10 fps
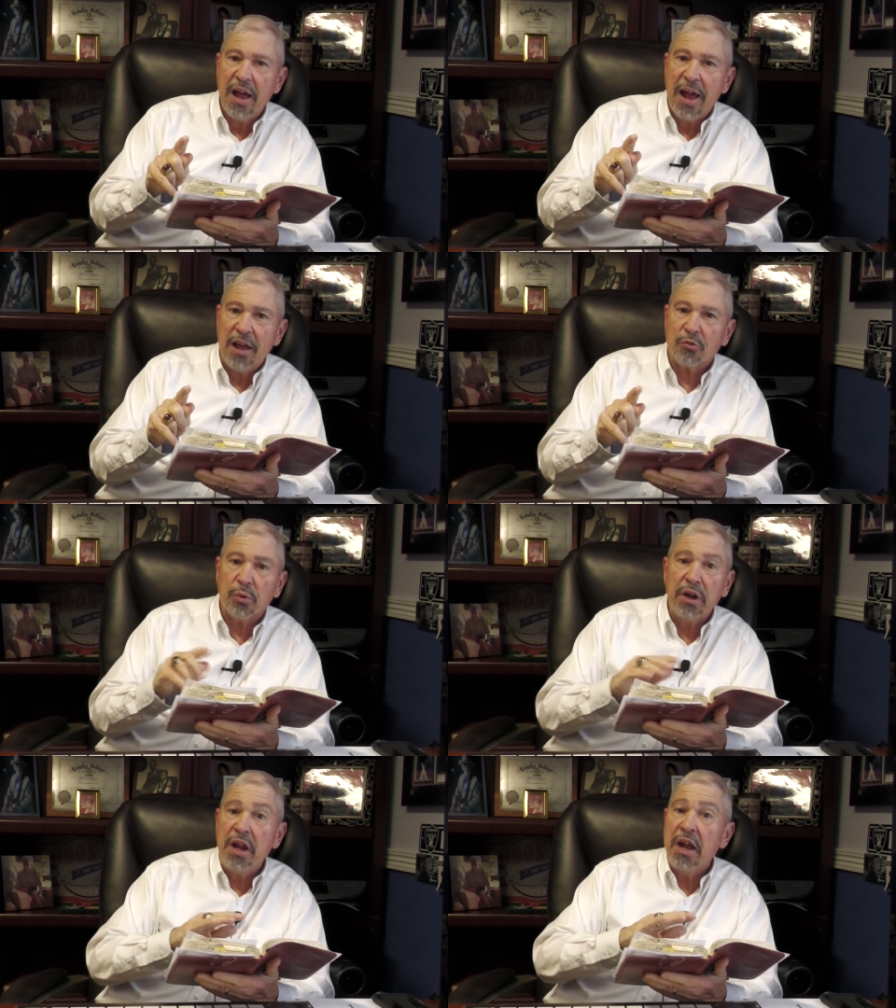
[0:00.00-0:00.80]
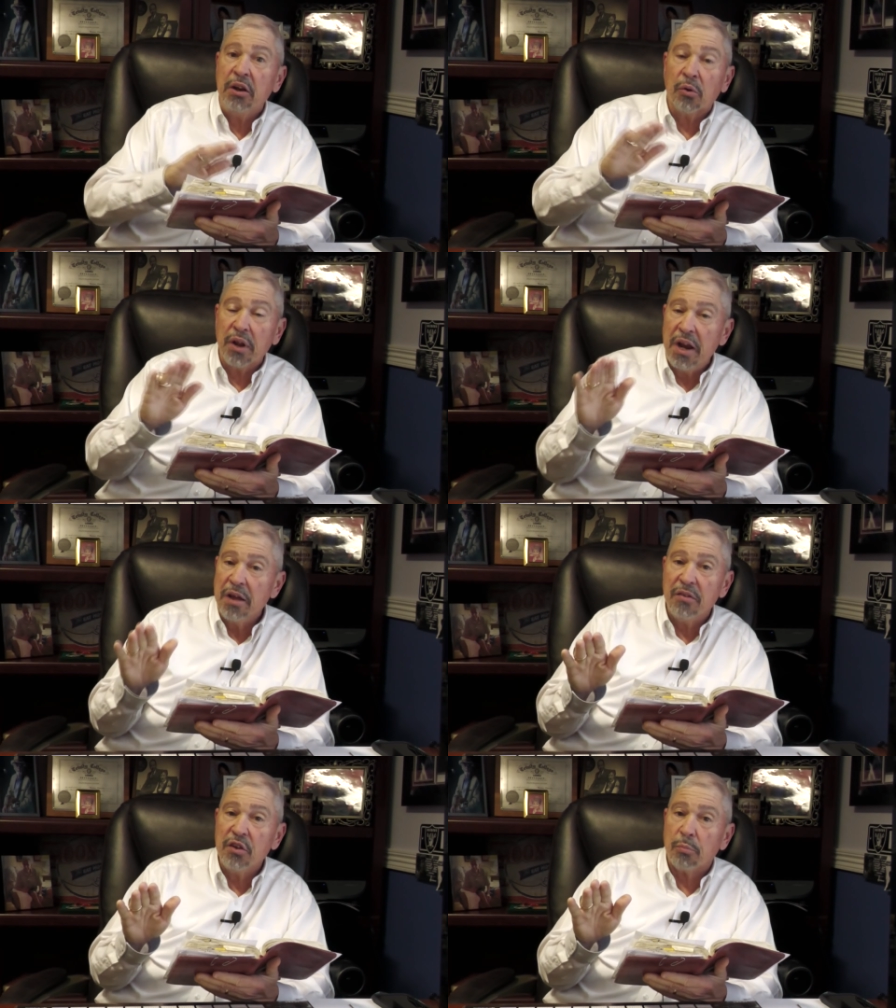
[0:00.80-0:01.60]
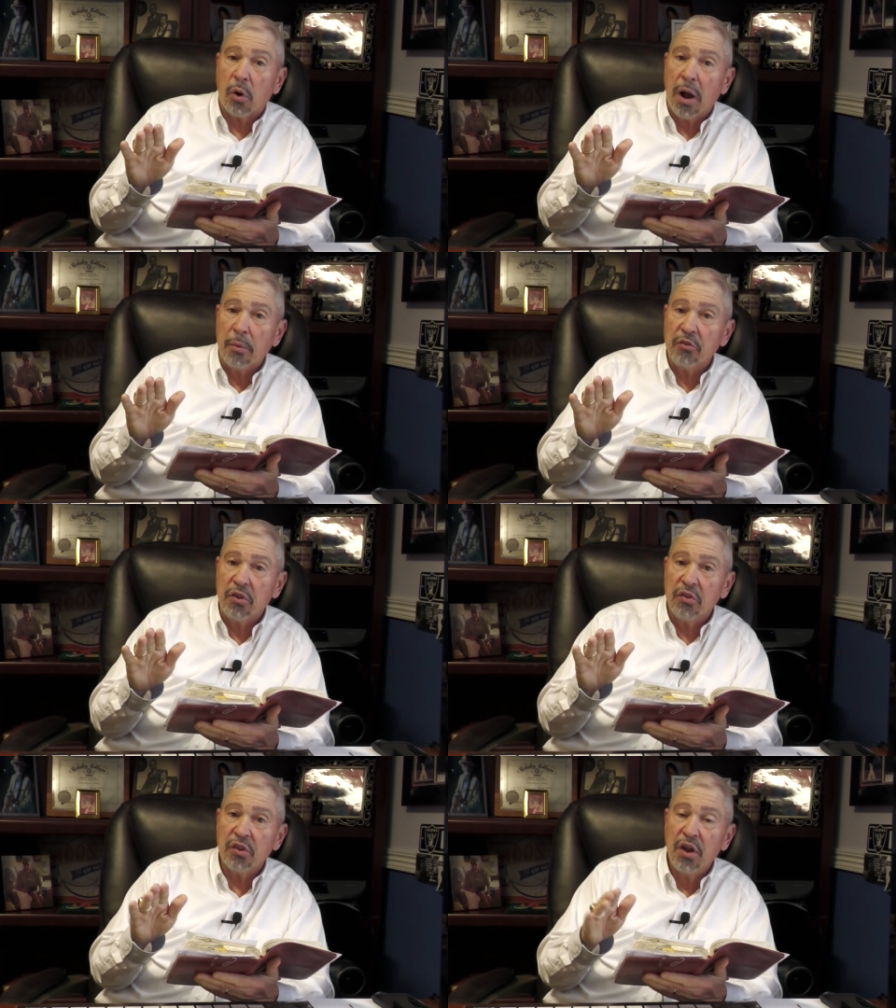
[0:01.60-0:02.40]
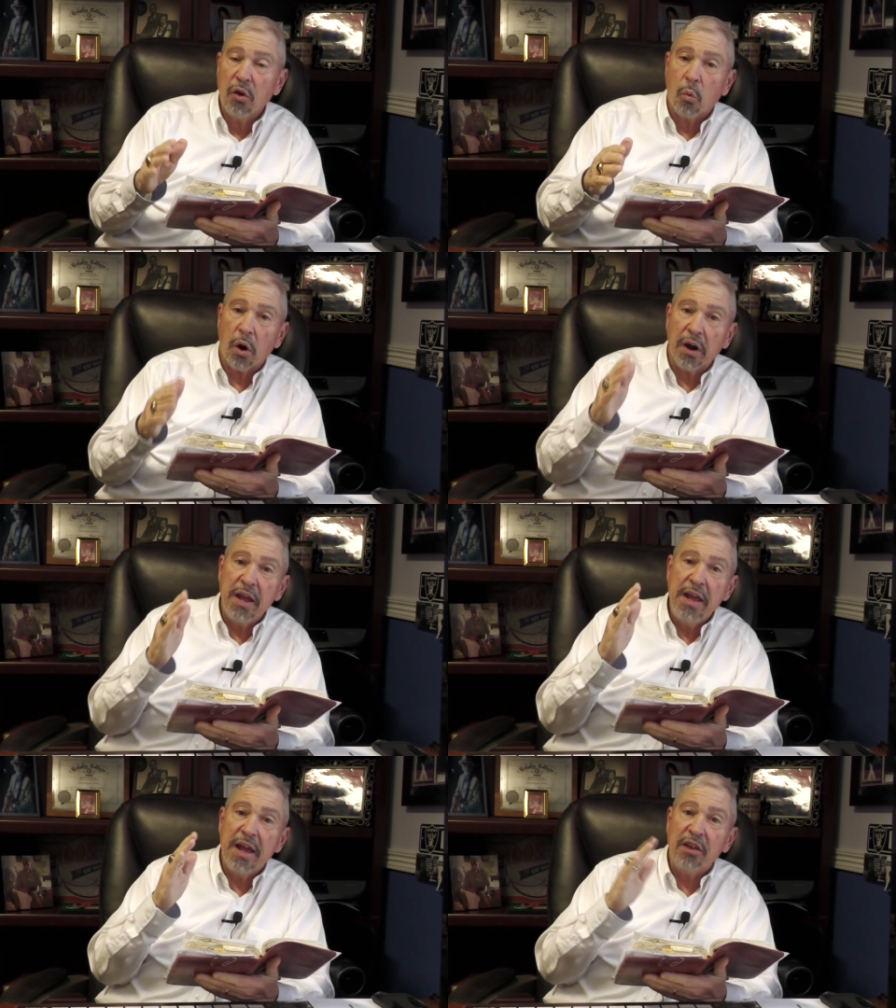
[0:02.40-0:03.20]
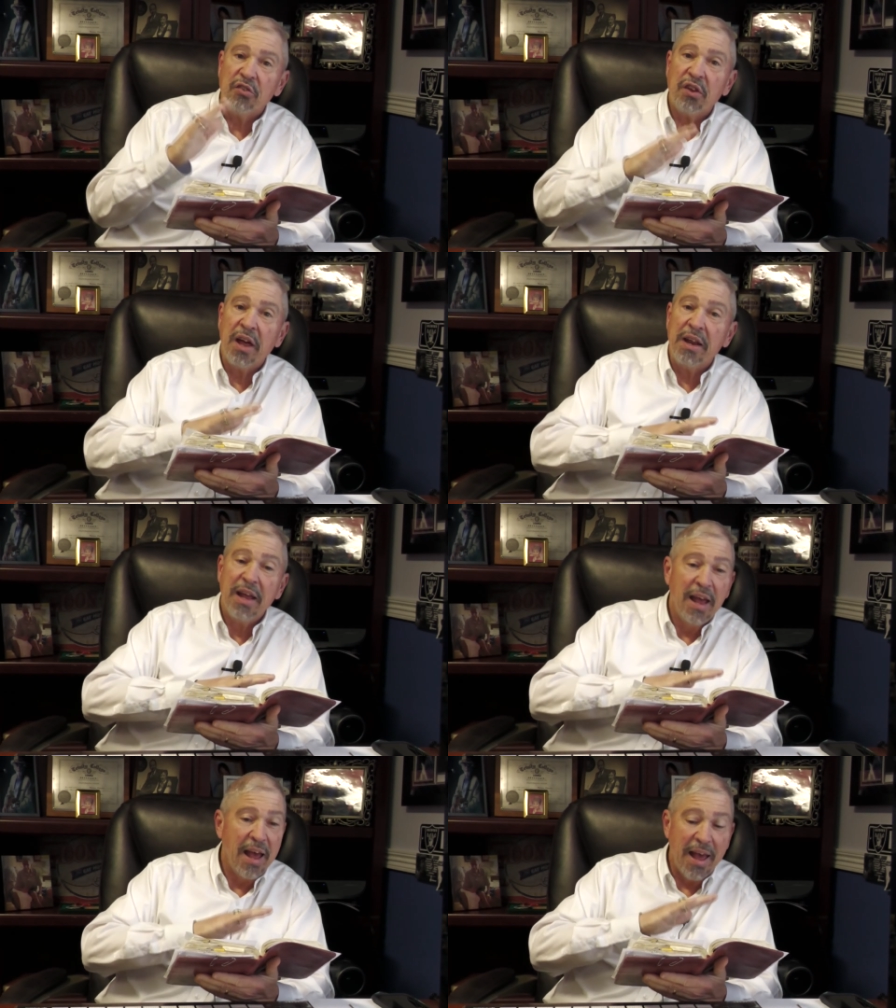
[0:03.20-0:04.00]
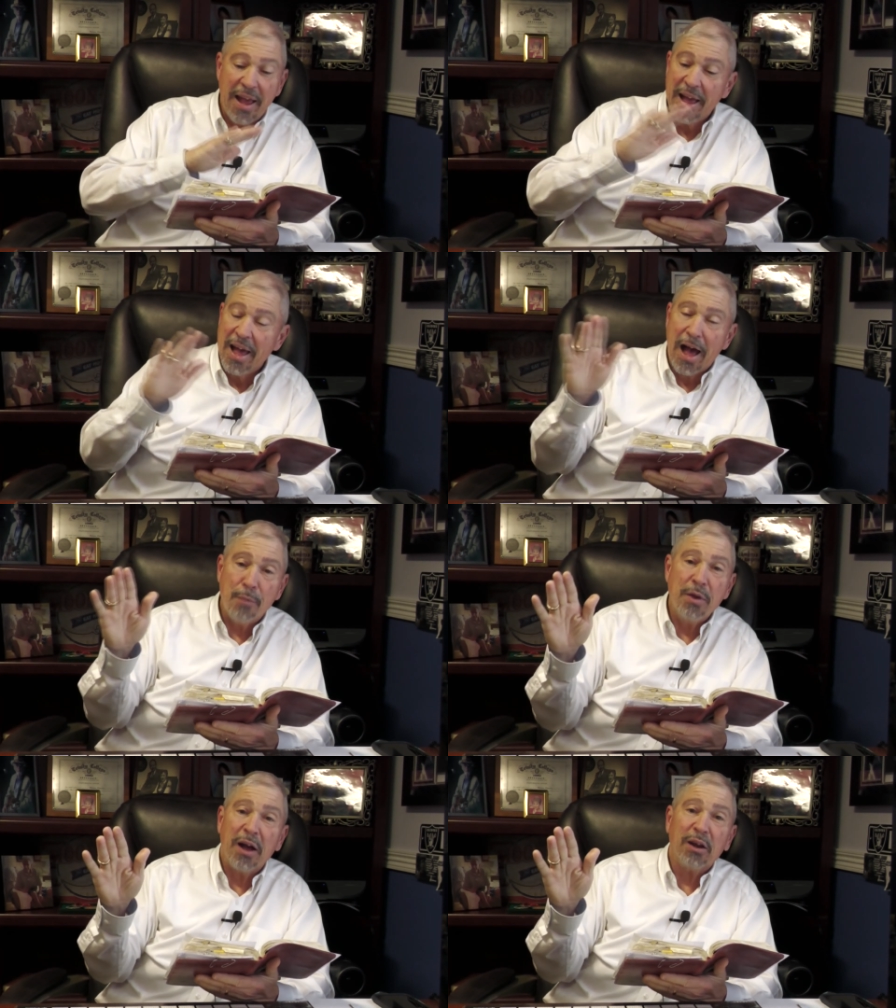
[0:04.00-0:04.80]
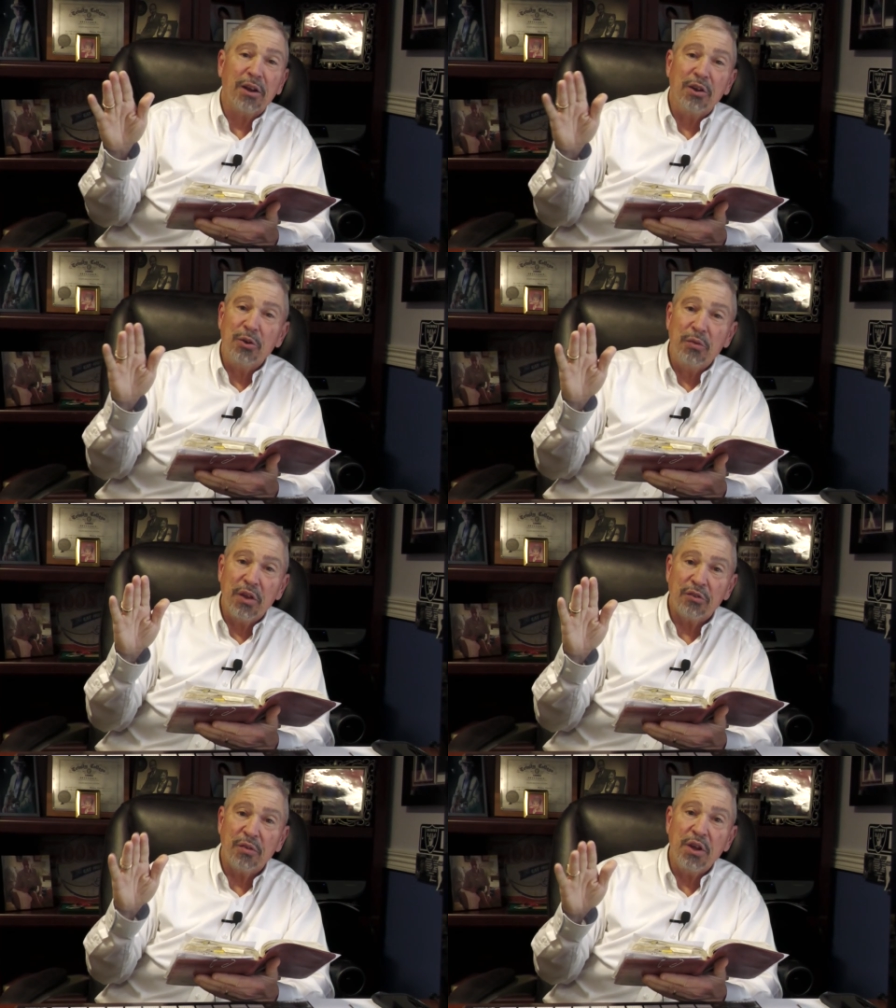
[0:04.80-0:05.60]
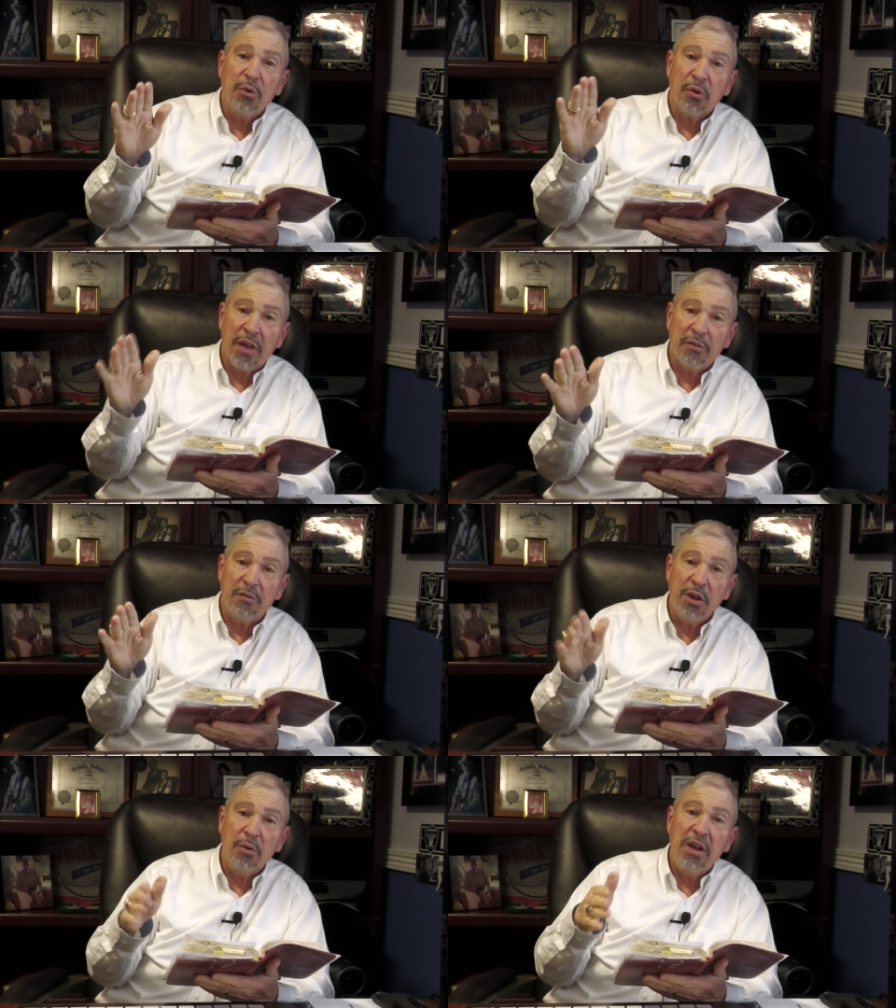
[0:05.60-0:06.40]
has reneged on any of his promises, where he has said, "Hey, I'm not going to do this for you or that for you."